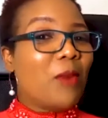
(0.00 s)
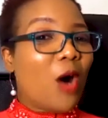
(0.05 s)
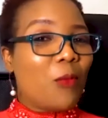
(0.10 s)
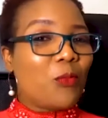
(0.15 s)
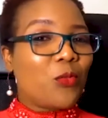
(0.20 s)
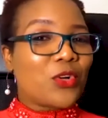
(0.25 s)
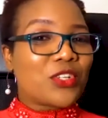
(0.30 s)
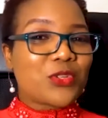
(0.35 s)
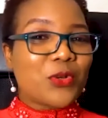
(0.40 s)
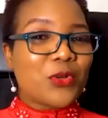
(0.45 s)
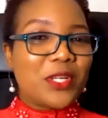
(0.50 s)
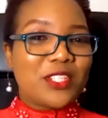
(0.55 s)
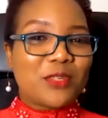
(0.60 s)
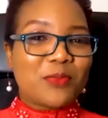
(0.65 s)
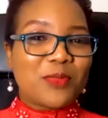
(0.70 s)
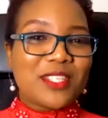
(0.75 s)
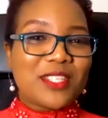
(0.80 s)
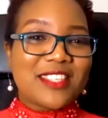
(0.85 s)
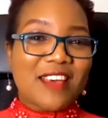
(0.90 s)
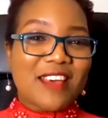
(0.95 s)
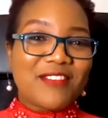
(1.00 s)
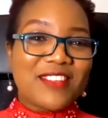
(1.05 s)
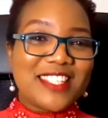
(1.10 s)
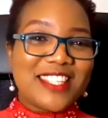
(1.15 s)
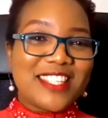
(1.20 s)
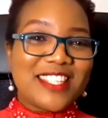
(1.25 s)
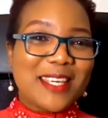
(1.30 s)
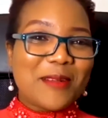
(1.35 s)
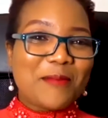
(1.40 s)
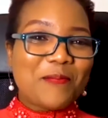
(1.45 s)
was going to be
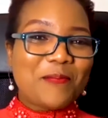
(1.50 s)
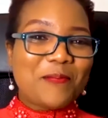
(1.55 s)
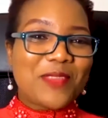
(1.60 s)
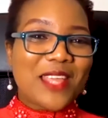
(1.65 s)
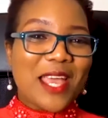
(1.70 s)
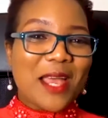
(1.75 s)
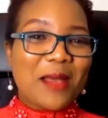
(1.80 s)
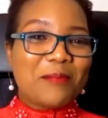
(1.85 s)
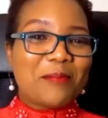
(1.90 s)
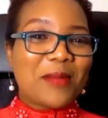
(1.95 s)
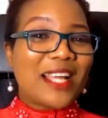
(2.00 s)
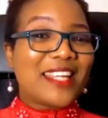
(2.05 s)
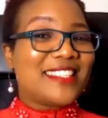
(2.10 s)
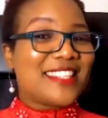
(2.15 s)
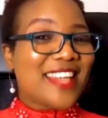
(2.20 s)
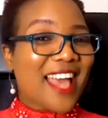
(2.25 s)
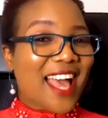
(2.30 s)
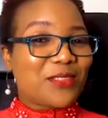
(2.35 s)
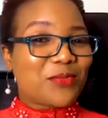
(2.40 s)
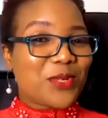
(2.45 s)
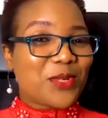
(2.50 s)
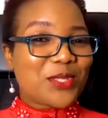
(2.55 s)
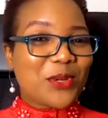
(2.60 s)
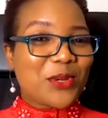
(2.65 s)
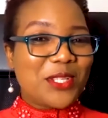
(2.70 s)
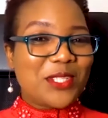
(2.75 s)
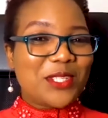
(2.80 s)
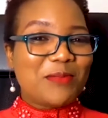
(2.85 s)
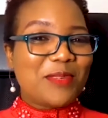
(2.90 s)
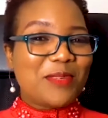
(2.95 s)
70, my dad was
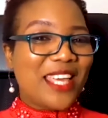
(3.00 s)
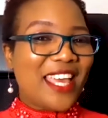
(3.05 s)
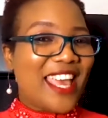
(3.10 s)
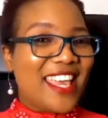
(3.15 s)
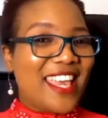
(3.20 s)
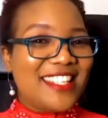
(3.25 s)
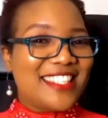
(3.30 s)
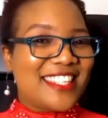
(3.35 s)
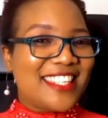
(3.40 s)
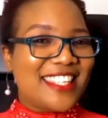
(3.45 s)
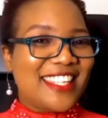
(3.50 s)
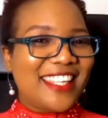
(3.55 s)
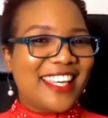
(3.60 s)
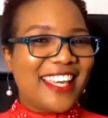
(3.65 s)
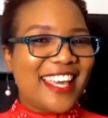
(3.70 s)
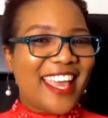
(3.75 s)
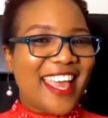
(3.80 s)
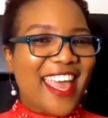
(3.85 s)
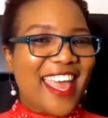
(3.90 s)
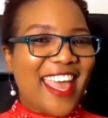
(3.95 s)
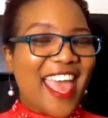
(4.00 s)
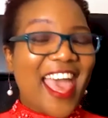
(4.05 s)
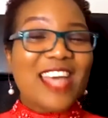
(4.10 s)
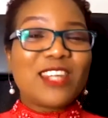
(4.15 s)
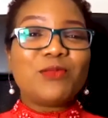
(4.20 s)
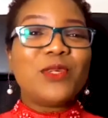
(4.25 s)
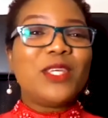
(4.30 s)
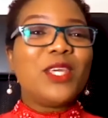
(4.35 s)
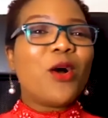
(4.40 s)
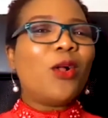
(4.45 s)
going to be 80, and
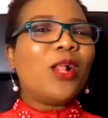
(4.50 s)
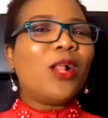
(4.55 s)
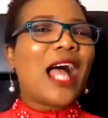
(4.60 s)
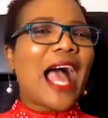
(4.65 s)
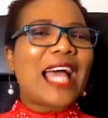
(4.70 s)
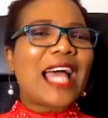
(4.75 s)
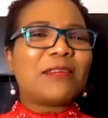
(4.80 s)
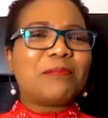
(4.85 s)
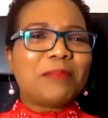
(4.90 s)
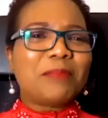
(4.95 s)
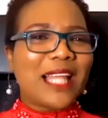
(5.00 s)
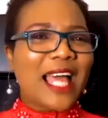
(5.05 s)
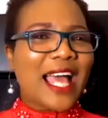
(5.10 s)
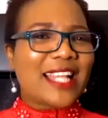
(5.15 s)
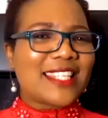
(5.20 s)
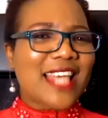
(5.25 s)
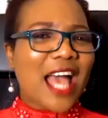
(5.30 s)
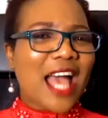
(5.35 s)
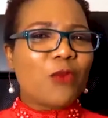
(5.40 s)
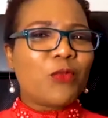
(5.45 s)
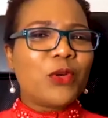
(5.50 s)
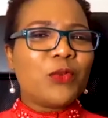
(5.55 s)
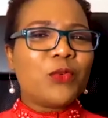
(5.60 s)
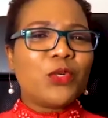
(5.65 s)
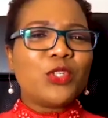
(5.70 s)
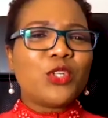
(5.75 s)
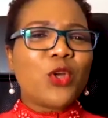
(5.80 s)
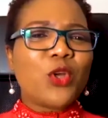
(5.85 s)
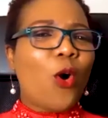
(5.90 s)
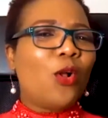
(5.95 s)
we all had plans how we
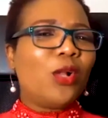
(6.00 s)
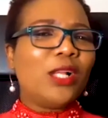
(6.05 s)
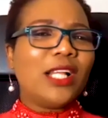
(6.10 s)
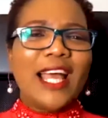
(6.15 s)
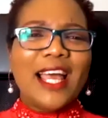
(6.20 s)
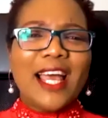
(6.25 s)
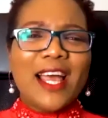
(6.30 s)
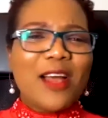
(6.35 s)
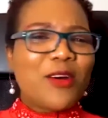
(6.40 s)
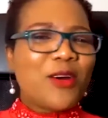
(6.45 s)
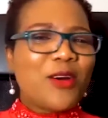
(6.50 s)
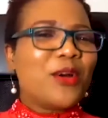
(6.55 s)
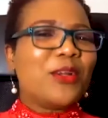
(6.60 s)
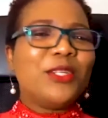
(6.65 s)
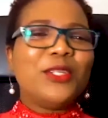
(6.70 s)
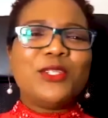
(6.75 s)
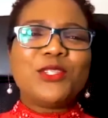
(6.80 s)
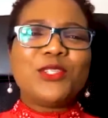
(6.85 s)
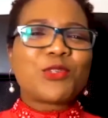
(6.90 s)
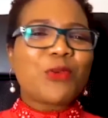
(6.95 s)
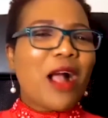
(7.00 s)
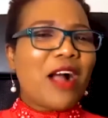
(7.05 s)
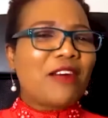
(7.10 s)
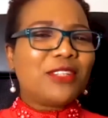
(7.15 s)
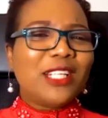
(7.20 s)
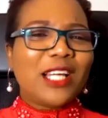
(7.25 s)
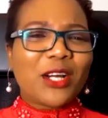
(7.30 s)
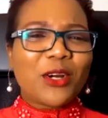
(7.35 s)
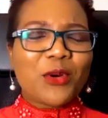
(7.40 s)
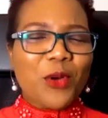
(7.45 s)
would all
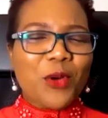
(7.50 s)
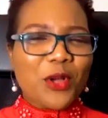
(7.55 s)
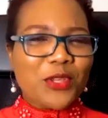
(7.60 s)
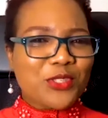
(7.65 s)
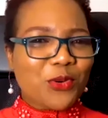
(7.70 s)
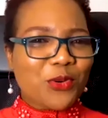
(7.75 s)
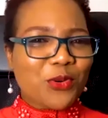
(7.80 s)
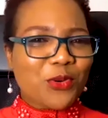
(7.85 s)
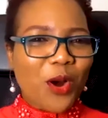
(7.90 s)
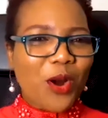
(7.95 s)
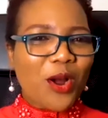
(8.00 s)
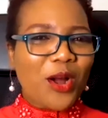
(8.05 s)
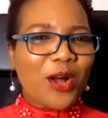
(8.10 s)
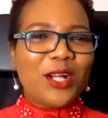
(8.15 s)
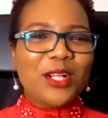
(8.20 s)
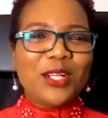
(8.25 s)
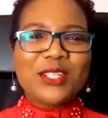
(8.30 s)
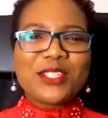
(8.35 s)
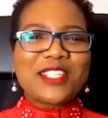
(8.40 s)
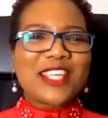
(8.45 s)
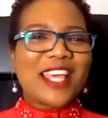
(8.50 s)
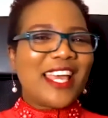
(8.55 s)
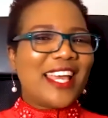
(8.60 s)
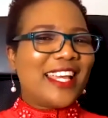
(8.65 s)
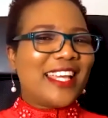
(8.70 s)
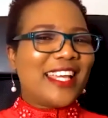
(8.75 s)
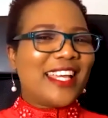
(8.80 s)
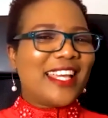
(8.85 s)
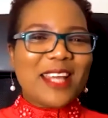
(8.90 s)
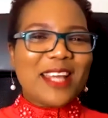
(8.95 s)
travel across the world,
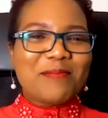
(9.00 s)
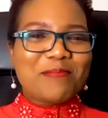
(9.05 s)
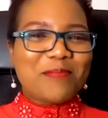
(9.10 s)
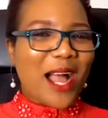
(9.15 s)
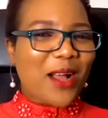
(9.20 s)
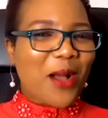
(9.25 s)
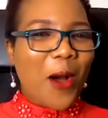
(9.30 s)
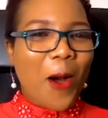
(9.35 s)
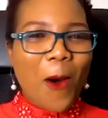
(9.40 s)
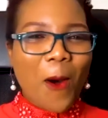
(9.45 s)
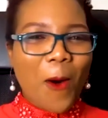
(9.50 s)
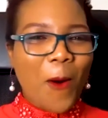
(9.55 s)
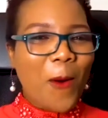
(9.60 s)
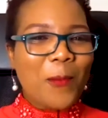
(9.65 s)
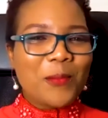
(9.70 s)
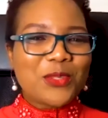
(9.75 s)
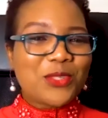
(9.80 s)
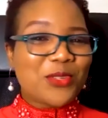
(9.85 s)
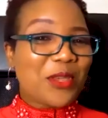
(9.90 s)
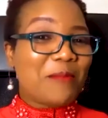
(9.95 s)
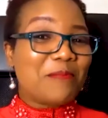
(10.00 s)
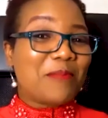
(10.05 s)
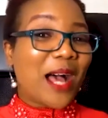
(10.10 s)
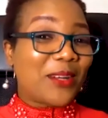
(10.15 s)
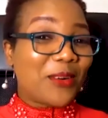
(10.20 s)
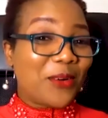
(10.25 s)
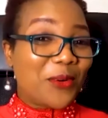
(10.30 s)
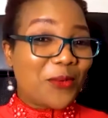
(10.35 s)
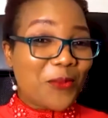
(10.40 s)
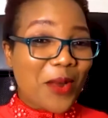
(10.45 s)
get back home to
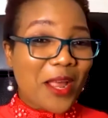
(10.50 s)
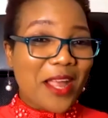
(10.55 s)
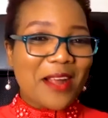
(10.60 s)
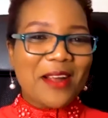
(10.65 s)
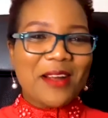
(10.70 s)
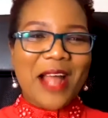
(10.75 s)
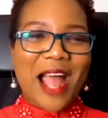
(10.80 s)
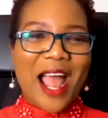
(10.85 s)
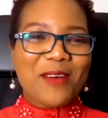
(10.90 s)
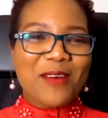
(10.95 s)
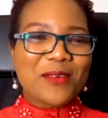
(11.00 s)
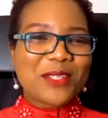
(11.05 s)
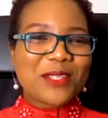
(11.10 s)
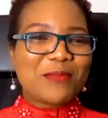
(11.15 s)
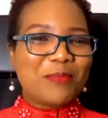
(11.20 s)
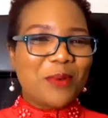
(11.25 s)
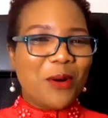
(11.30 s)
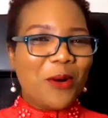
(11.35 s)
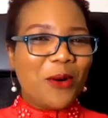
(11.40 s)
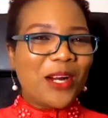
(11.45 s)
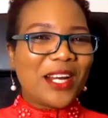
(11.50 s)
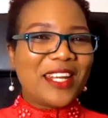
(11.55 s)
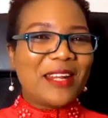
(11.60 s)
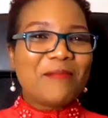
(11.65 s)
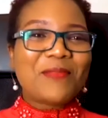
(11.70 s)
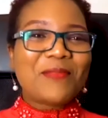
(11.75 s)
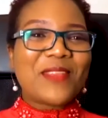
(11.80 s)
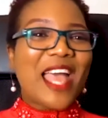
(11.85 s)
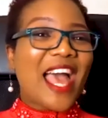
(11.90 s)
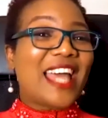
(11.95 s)
Ibadan where I was born,
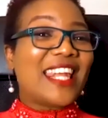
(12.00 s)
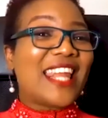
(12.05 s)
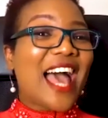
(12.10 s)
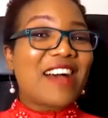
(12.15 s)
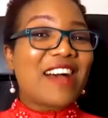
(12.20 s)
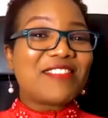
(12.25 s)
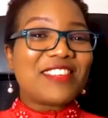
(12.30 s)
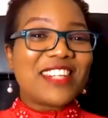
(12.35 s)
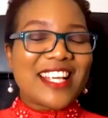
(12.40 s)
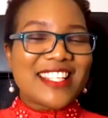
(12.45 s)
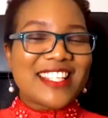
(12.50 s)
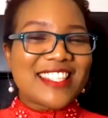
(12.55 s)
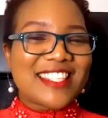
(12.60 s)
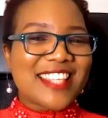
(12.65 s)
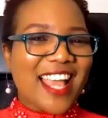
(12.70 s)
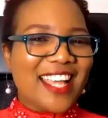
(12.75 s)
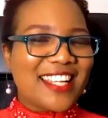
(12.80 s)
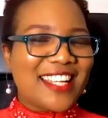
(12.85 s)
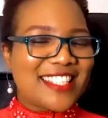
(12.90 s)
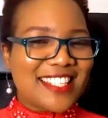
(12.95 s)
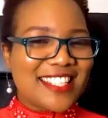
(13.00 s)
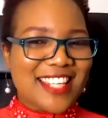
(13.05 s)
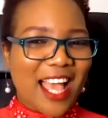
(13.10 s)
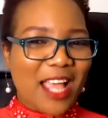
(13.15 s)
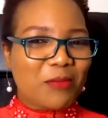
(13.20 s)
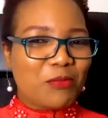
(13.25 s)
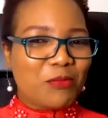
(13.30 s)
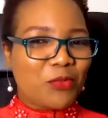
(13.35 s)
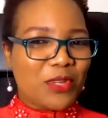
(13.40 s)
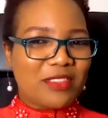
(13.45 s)
and have an exciting
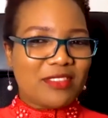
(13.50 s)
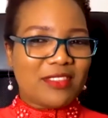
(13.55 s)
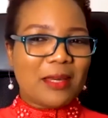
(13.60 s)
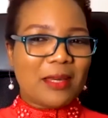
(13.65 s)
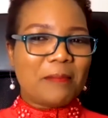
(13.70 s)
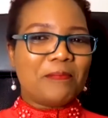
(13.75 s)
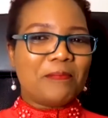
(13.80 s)
time with them.